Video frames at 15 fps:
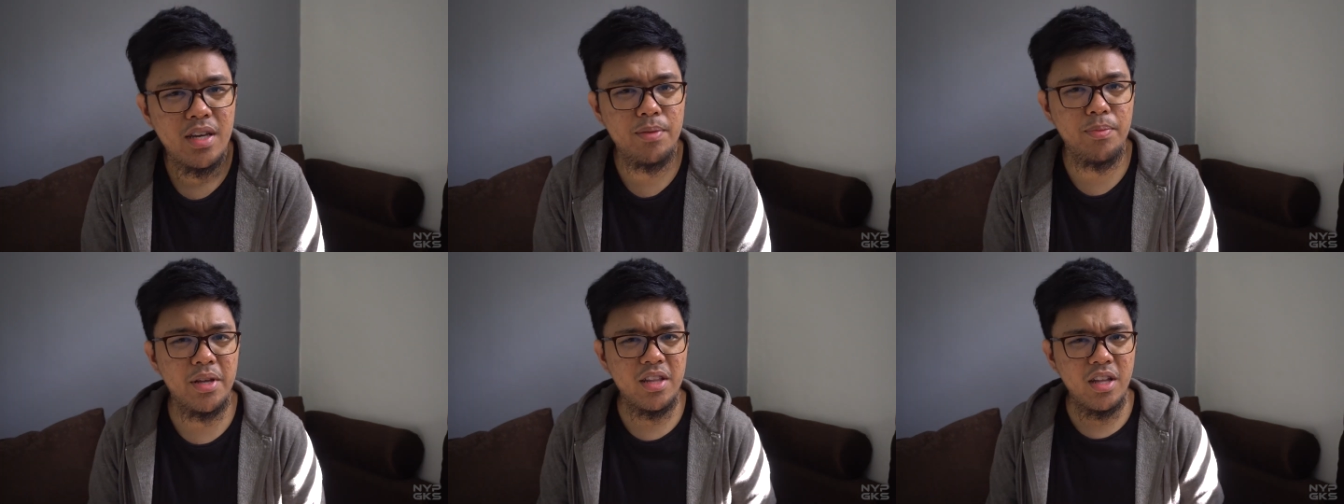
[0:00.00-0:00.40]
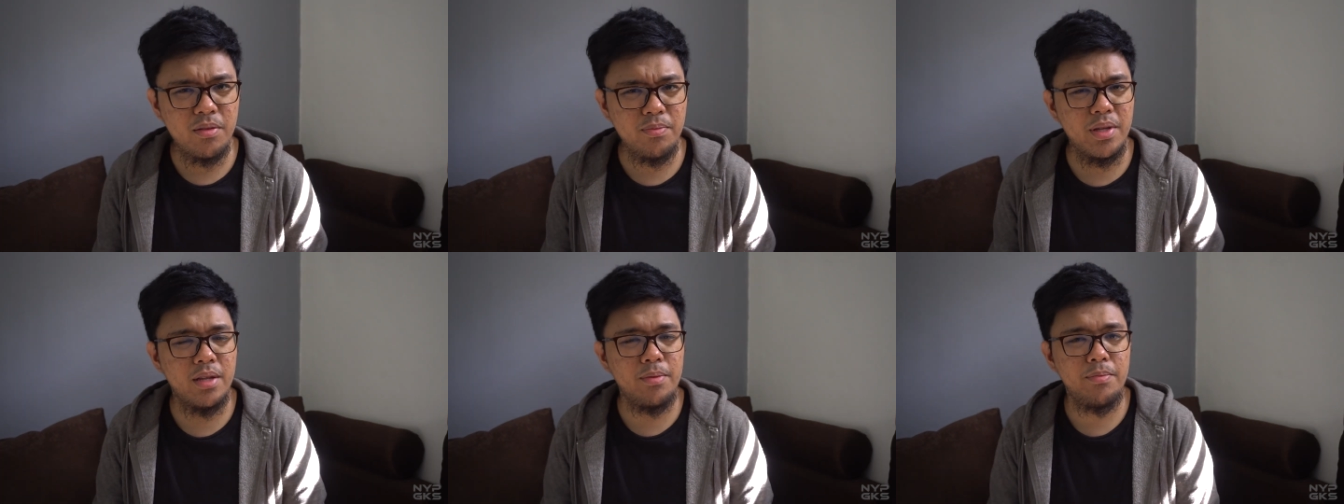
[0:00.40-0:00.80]
It might
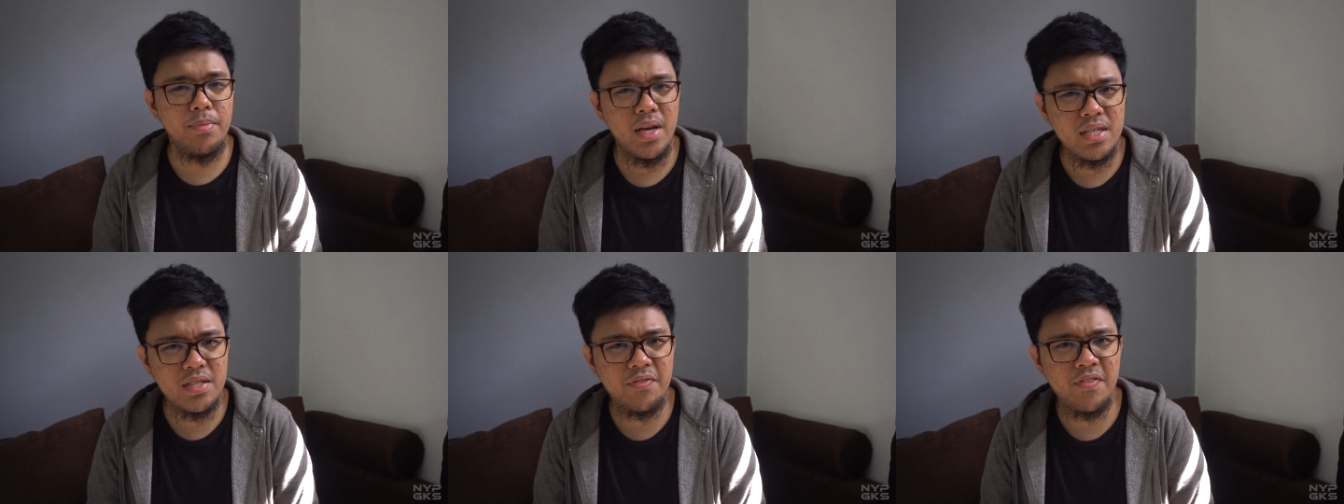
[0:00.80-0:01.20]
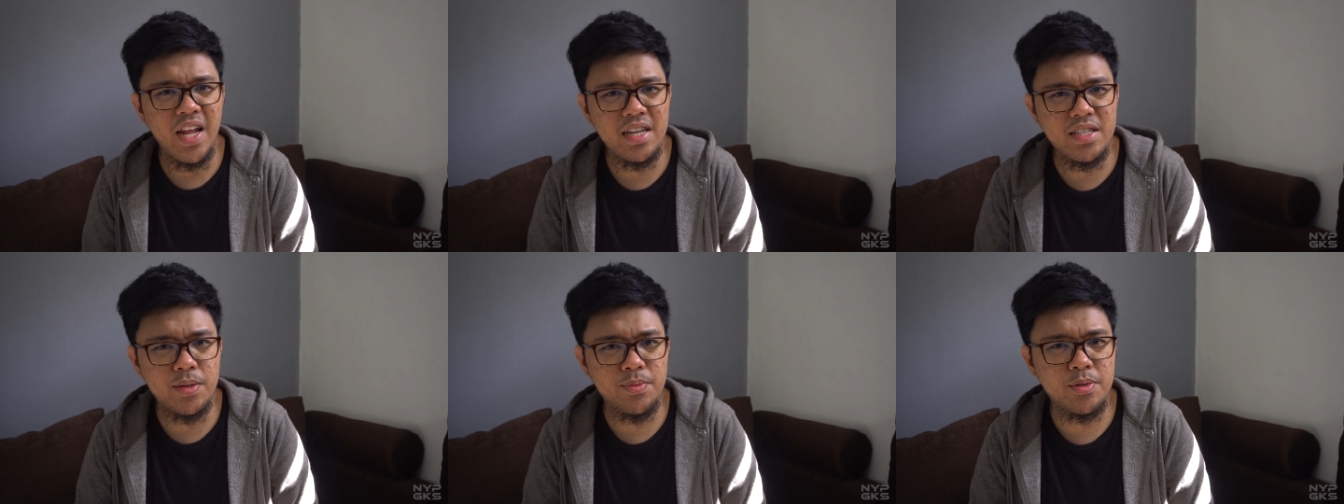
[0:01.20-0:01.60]
not be the best
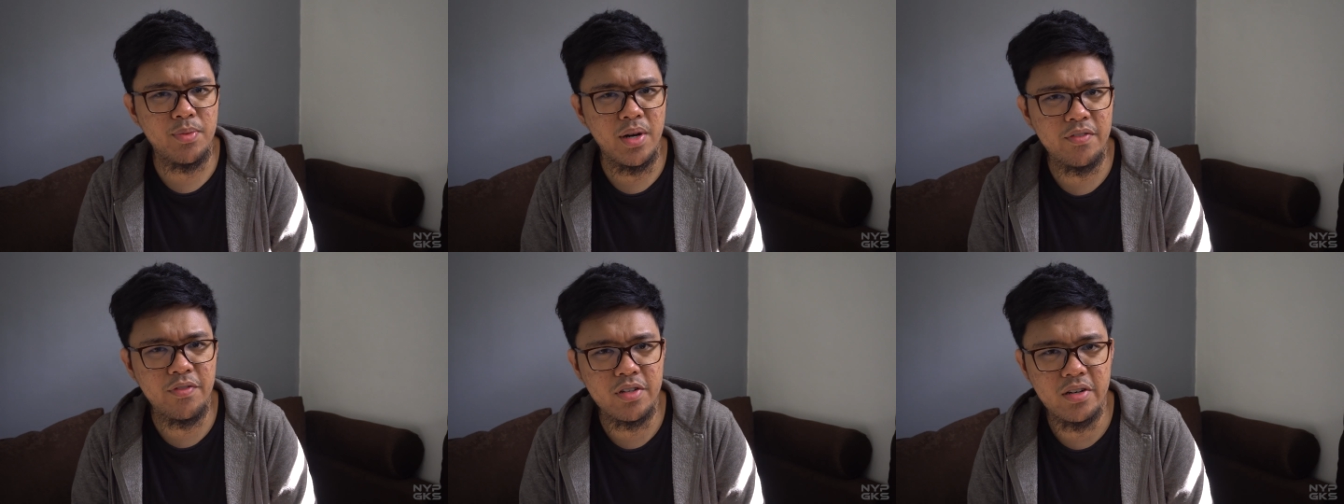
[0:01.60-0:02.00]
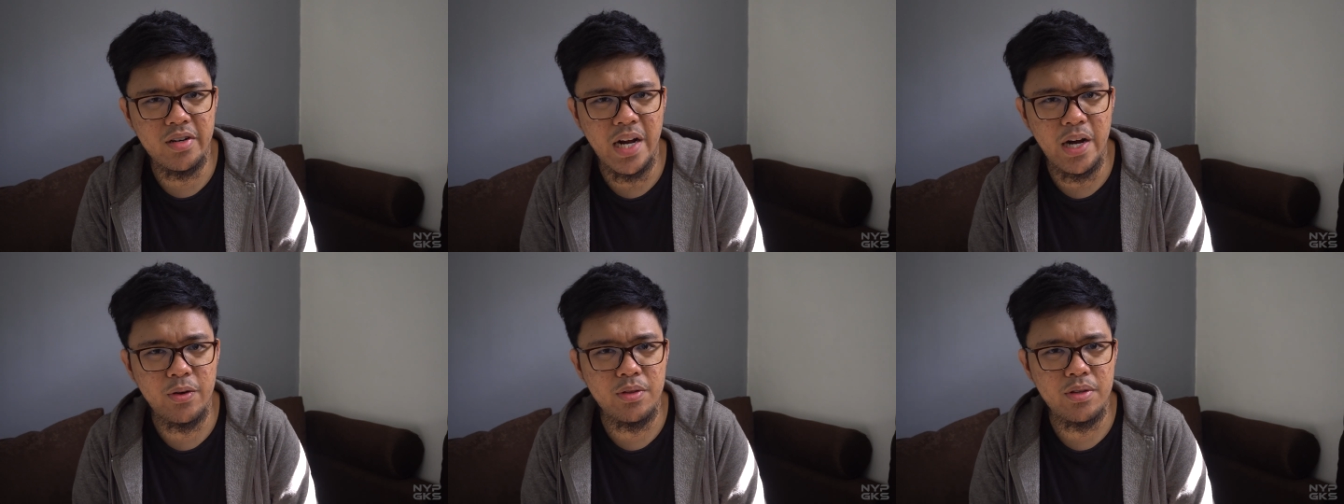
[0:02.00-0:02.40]
flagship smartphone
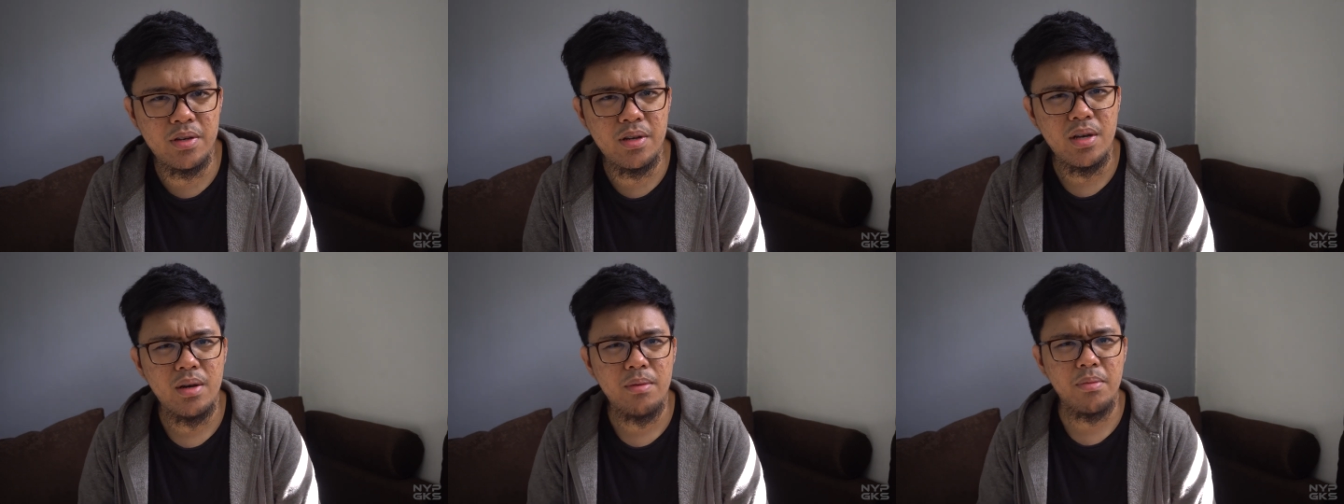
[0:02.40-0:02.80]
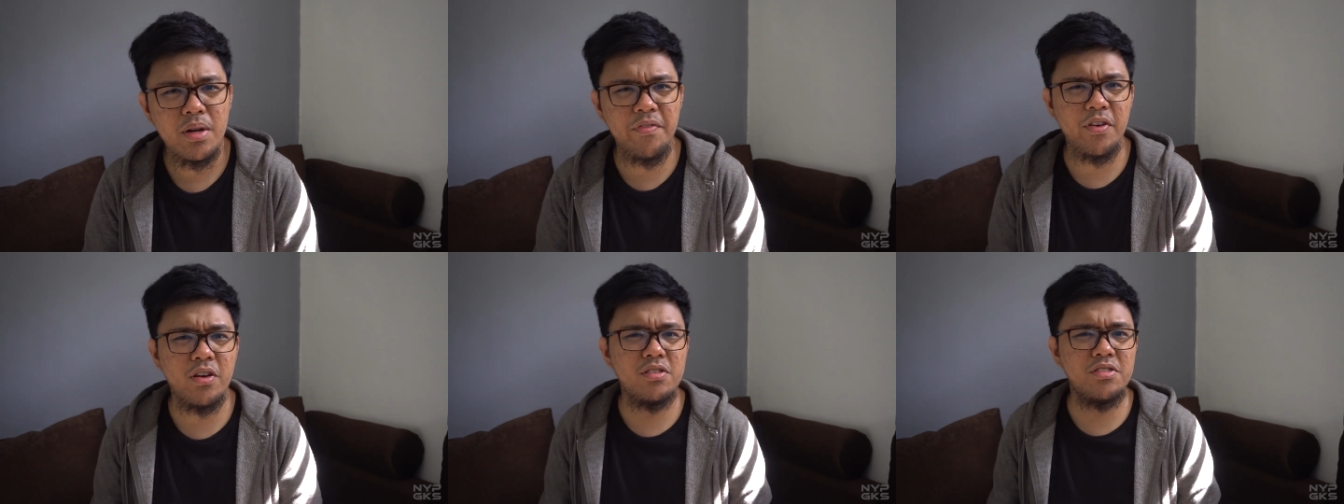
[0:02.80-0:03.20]
around,
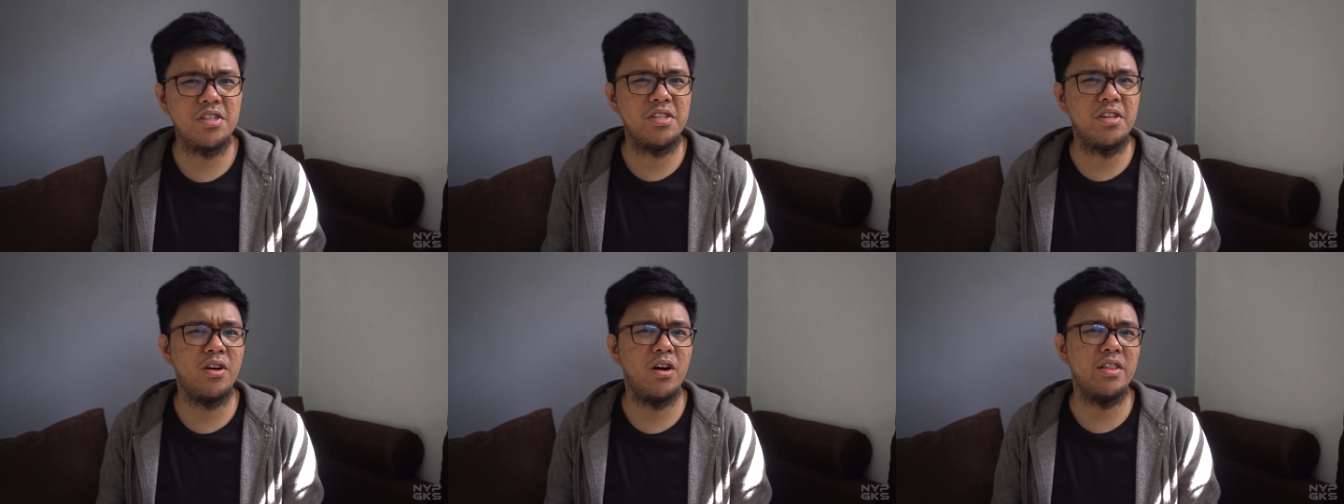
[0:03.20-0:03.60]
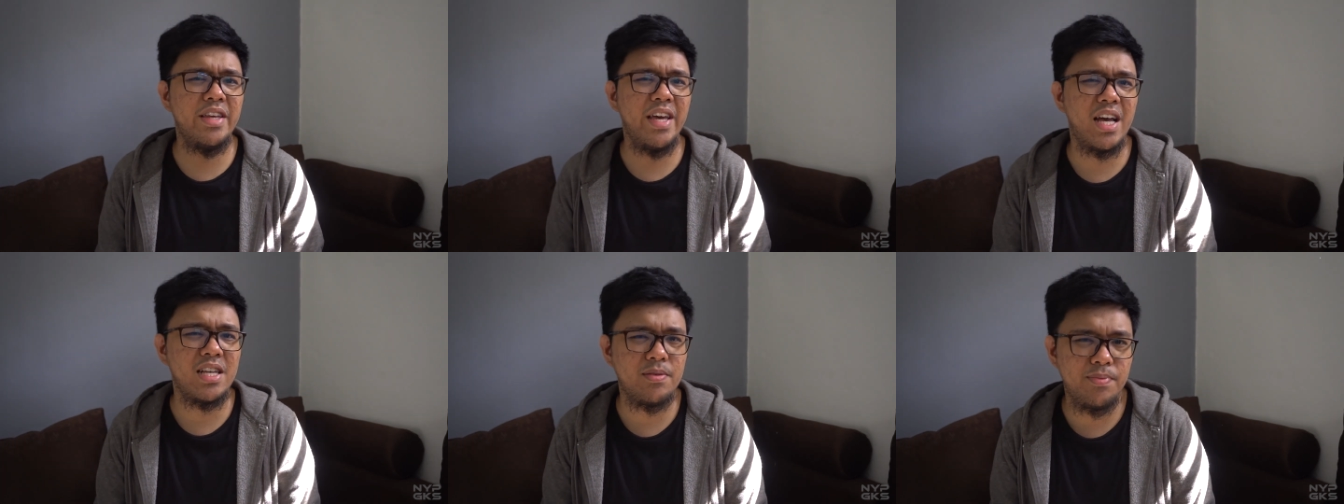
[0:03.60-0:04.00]
but if you consider all
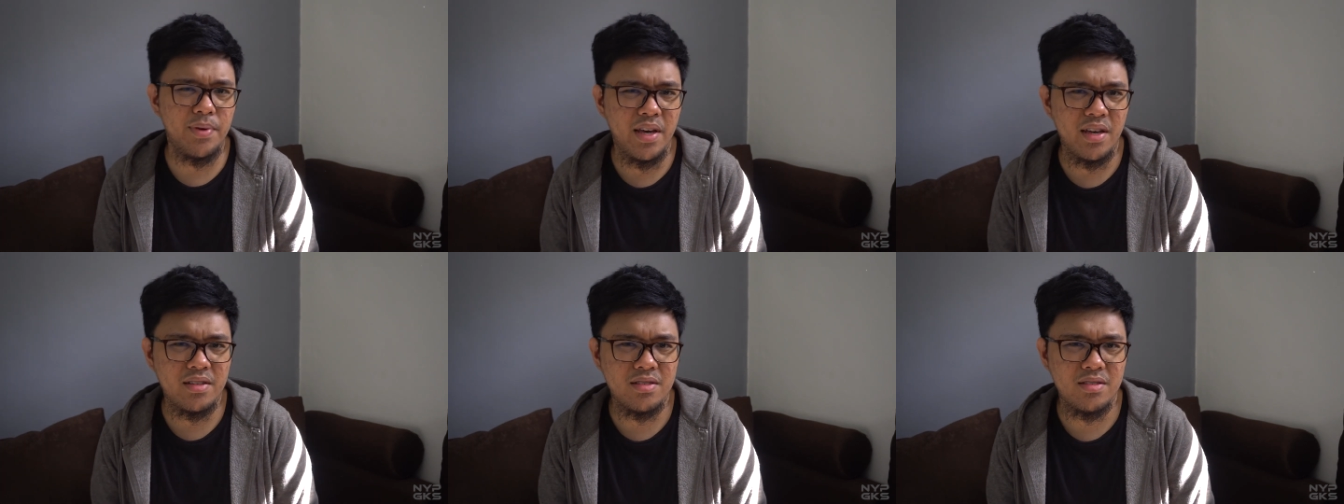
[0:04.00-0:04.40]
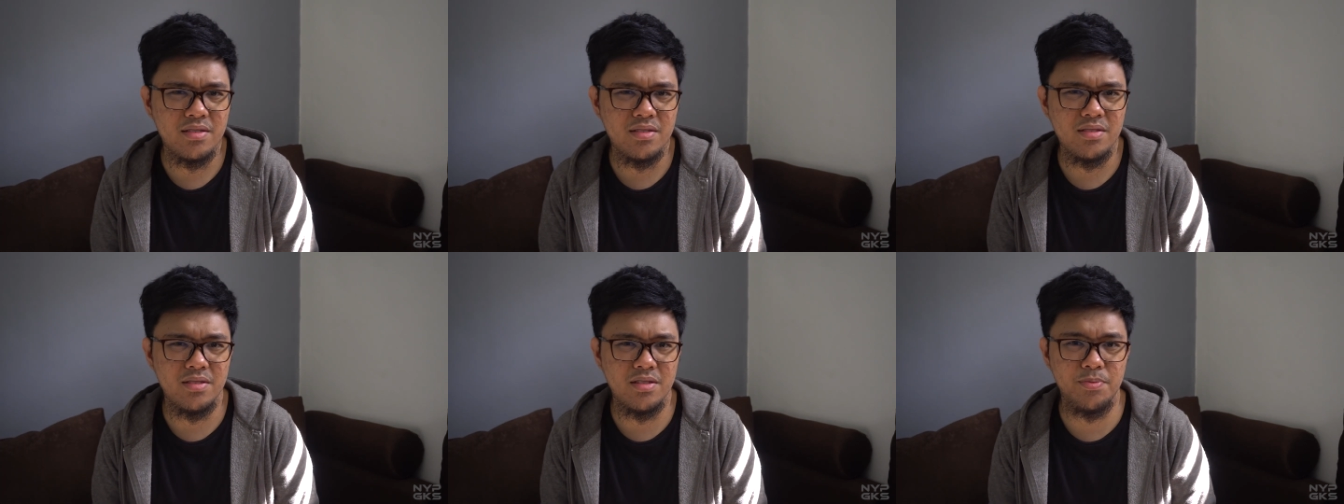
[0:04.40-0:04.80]
the
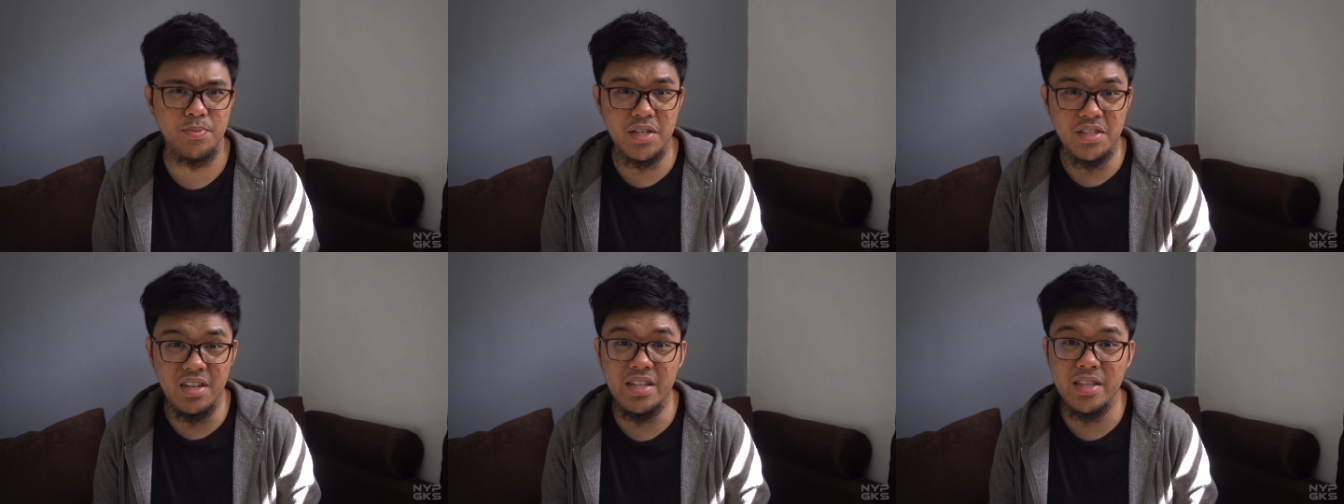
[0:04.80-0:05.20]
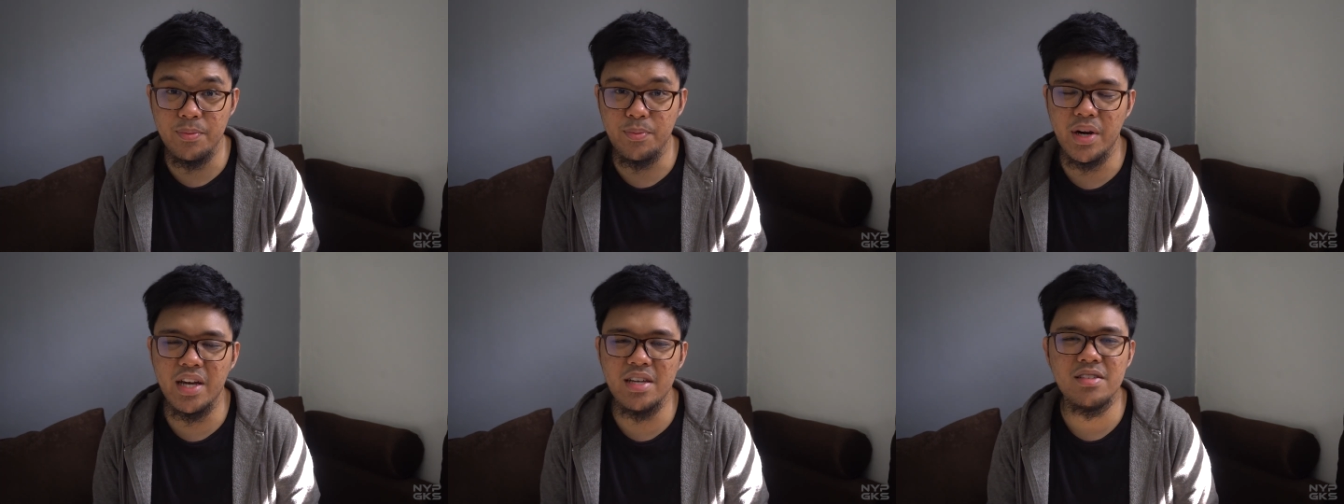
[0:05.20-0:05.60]
aspects, especially
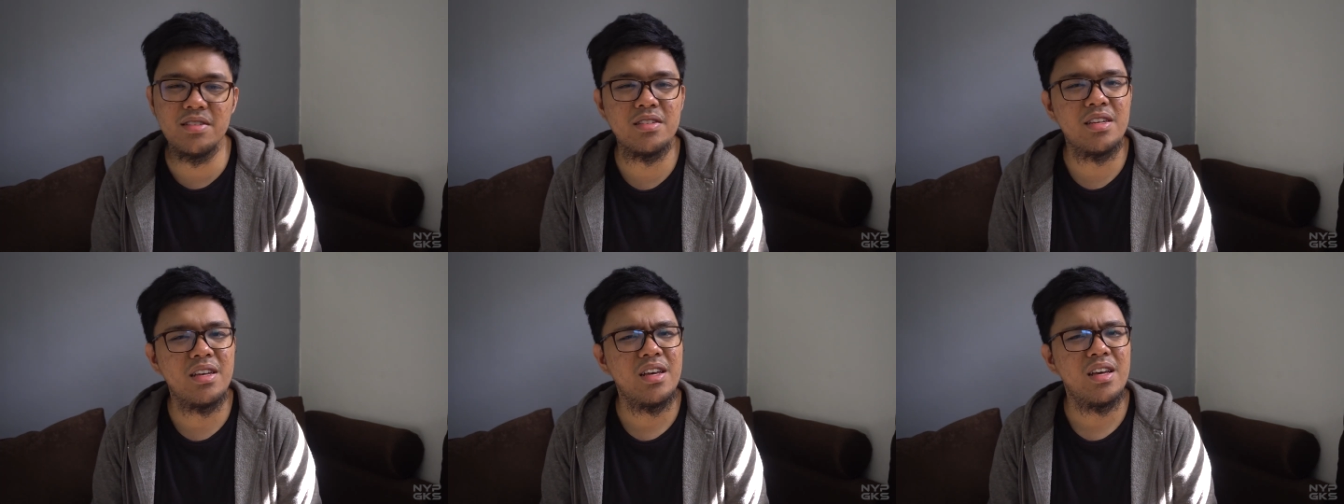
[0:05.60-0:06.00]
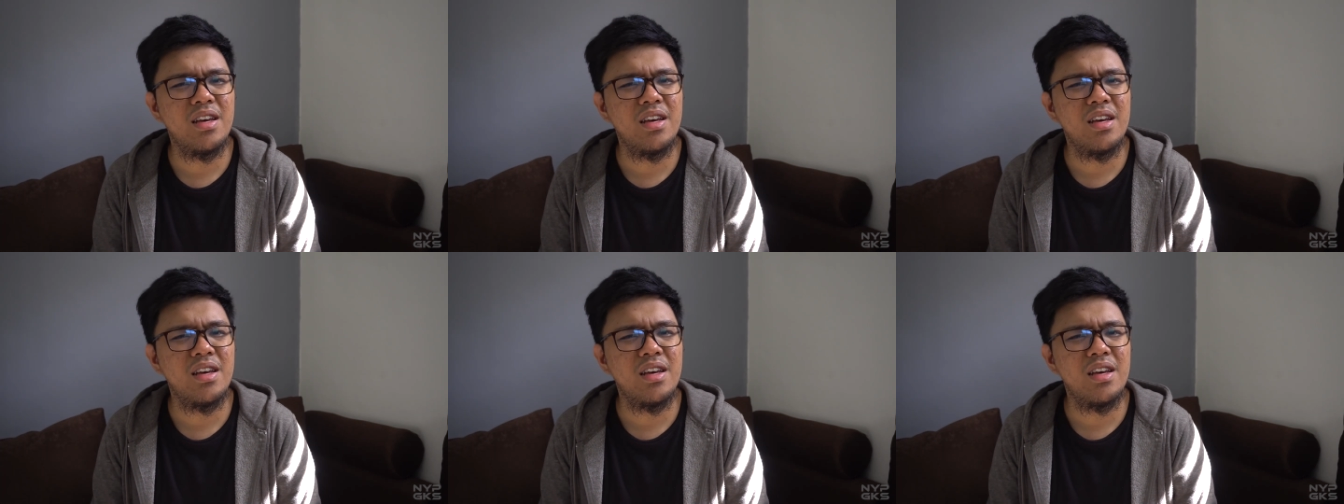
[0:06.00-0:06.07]
the price,